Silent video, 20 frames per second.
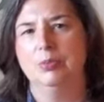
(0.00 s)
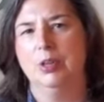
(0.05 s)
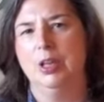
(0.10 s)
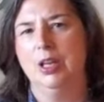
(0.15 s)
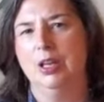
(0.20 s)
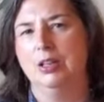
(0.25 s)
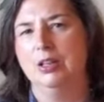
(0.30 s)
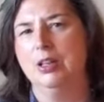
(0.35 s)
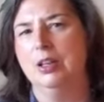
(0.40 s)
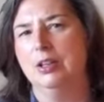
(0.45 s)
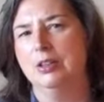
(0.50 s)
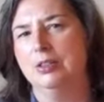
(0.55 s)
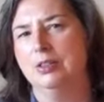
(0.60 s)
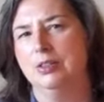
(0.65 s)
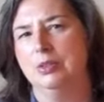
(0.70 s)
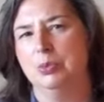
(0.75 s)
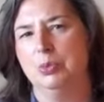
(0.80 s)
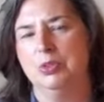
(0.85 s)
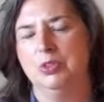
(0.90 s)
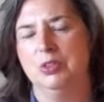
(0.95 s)
Ken
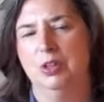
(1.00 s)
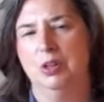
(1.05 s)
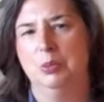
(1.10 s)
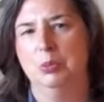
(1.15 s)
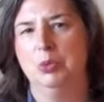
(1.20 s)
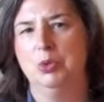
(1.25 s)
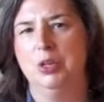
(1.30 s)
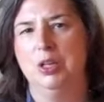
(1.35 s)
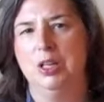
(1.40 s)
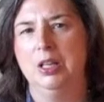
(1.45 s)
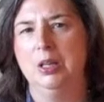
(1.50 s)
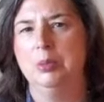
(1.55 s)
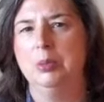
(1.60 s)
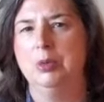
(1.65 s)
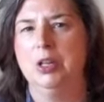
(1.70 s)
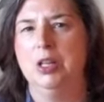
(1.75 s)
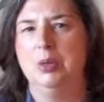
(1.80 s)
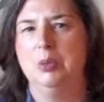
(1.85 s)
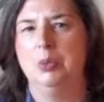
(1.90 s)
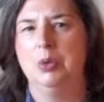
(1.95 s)
Cousins was on Morning
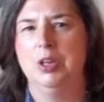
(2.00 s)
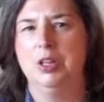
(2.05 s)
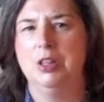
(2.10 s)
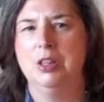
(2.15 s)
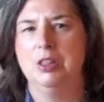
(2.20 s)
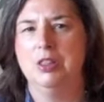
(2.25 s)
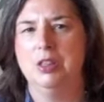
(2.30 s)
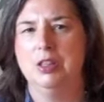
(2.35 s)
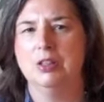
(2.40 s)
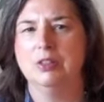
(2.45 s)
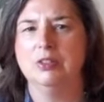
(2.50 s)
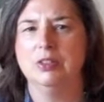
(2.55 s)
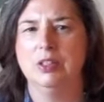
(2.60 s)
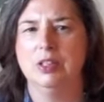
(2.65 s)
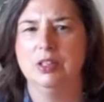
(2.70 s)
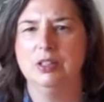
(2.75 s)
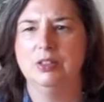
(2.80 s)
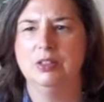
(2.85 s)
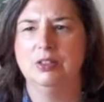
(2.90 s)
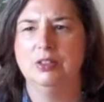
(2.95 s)
Liberty, and one of the things that
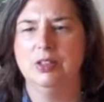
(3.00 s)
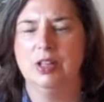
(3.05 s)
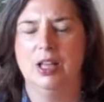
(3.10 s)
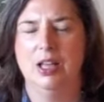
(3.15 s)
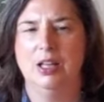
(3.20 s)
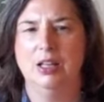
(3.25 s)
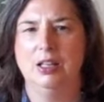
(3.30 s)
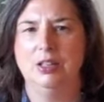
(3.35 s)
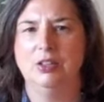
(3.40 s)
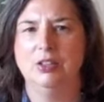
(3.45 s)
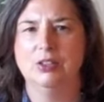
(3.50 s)
he said,